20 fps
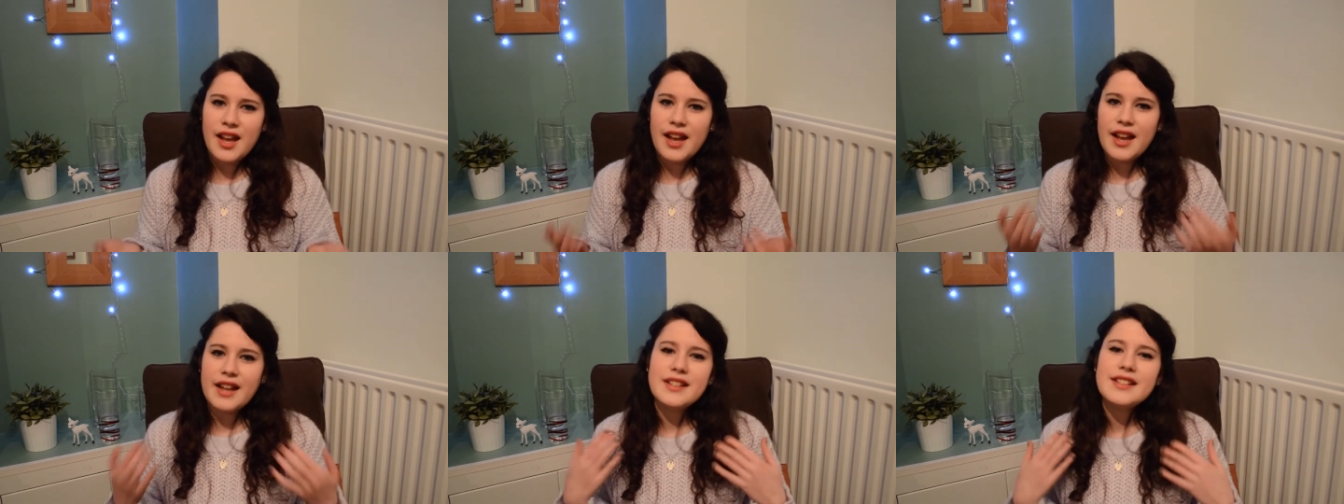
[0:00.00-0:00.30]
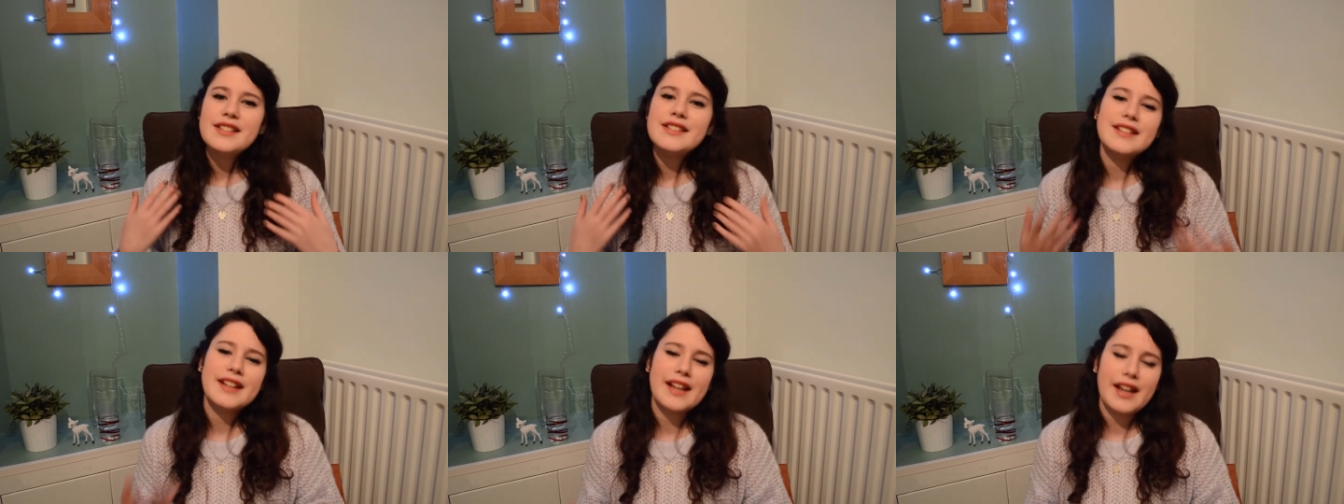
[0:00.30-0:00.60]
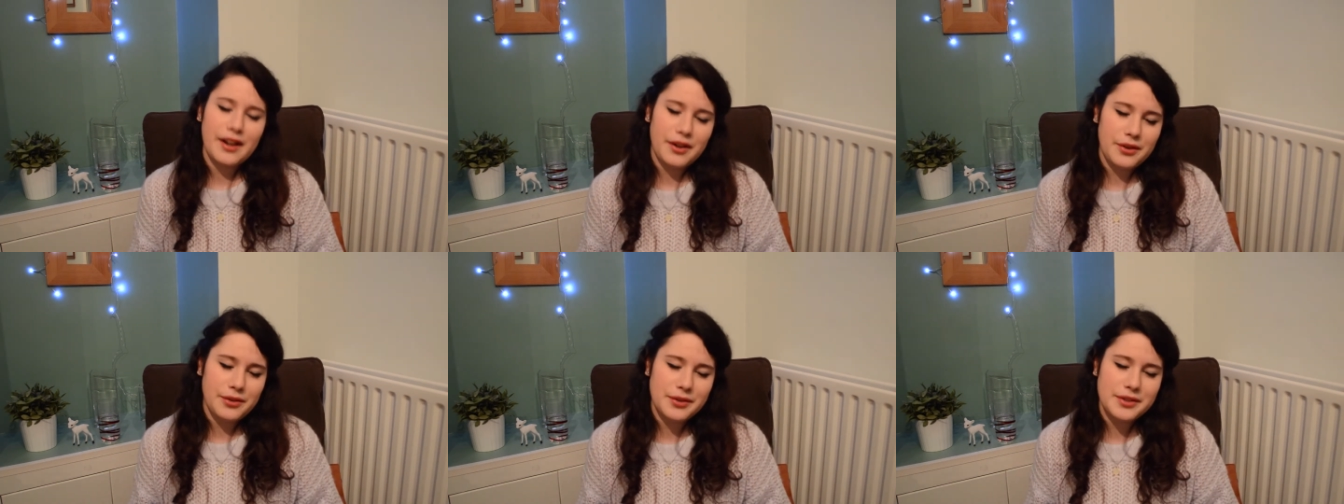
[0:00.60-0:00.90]
It doesn't
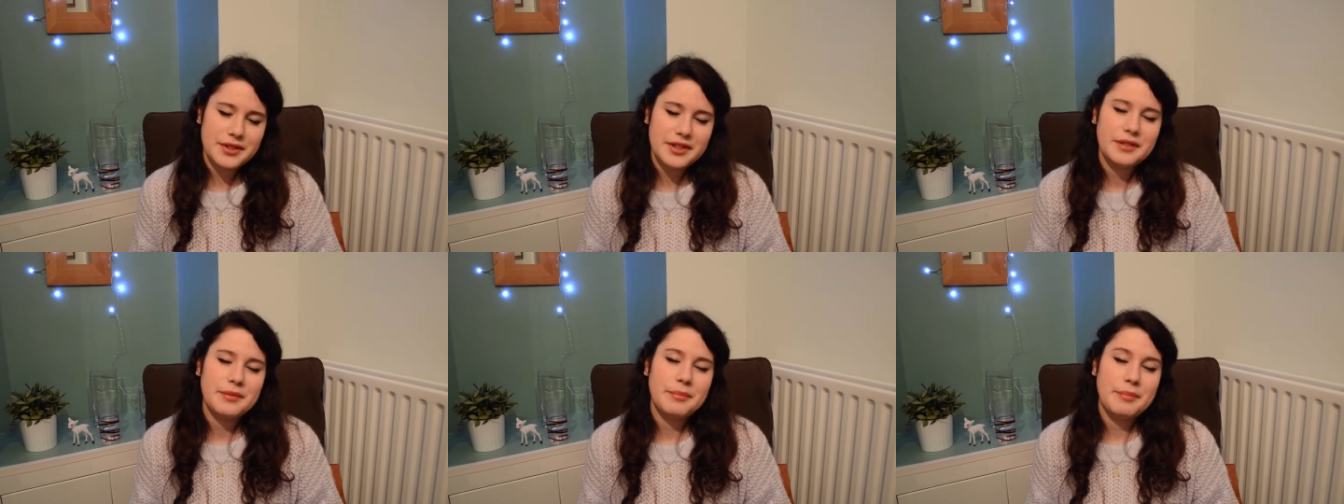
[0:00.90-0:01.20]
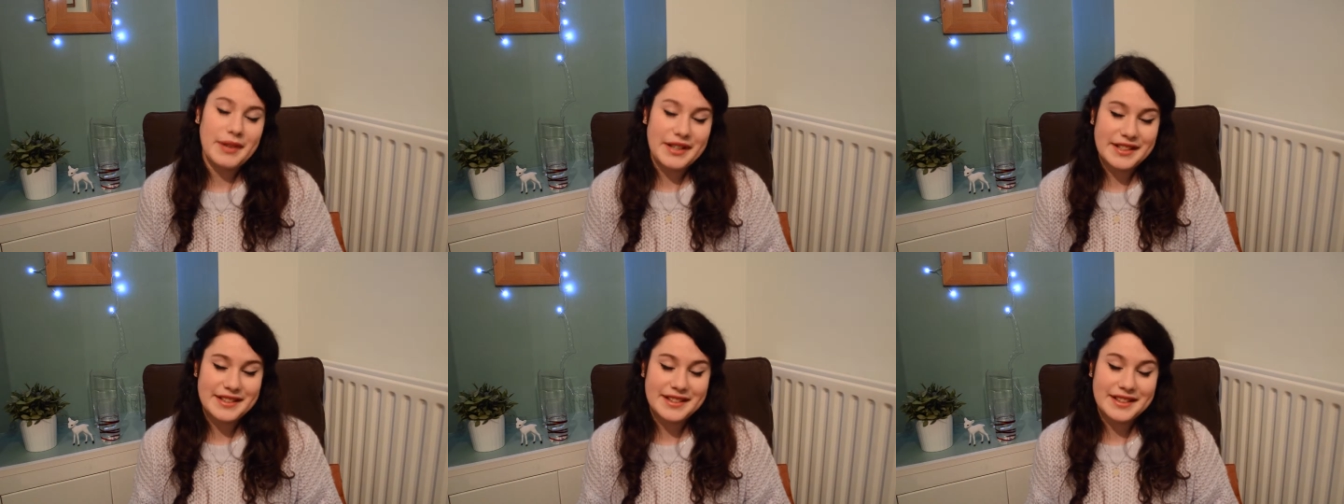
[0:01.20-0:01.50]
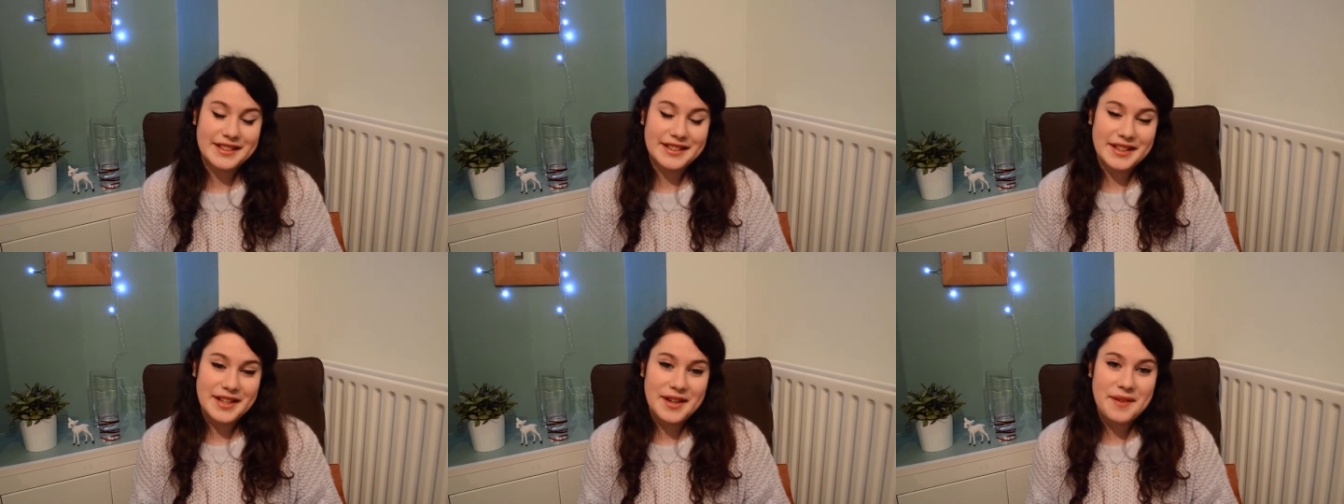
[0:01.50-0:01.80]
count,
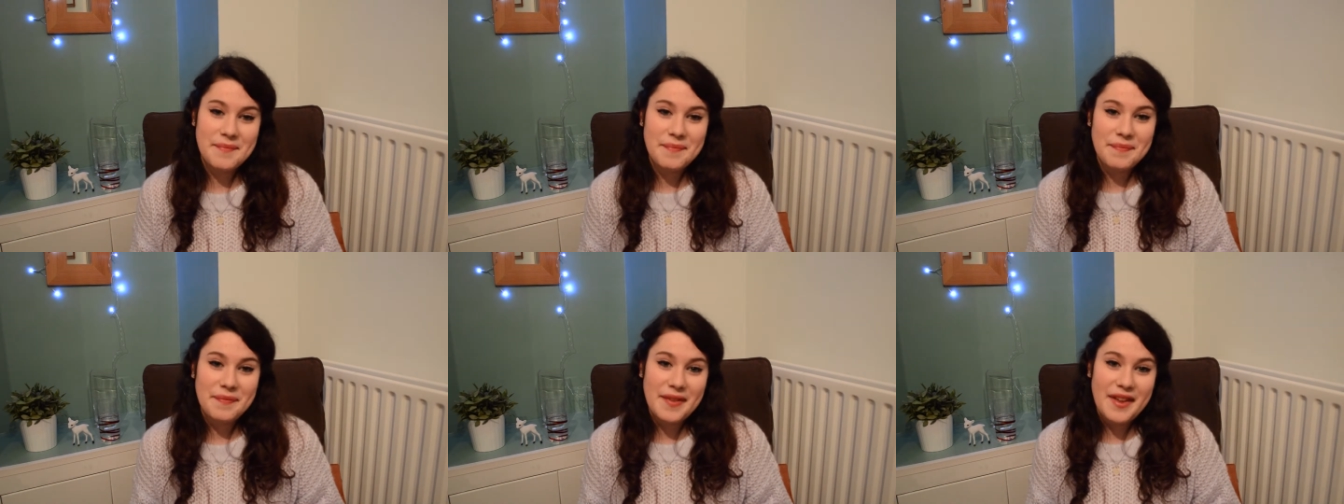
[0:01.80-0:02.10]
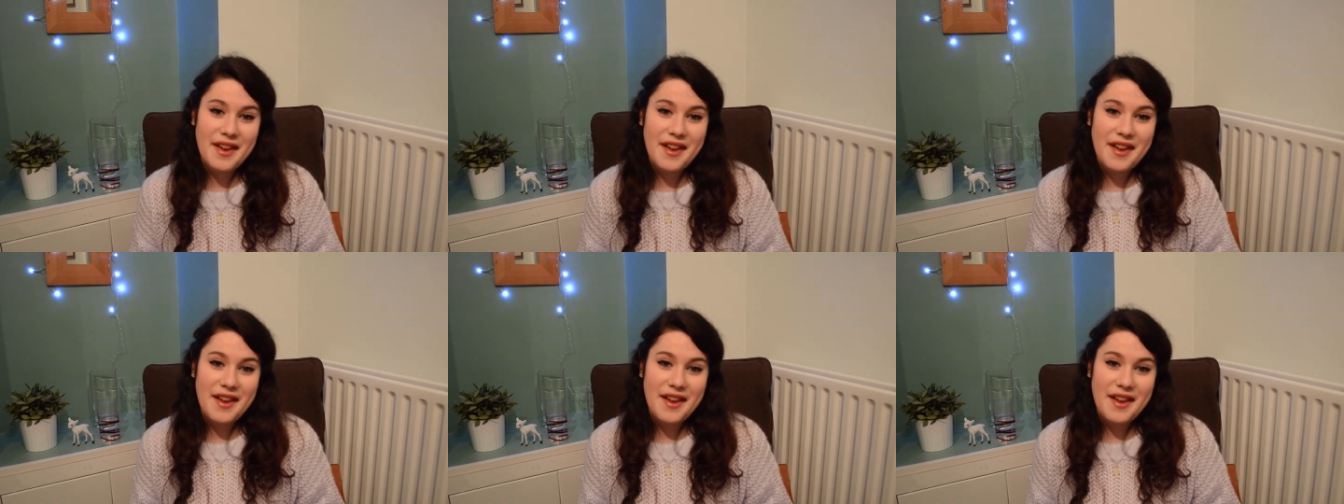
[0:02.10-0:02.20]
basically.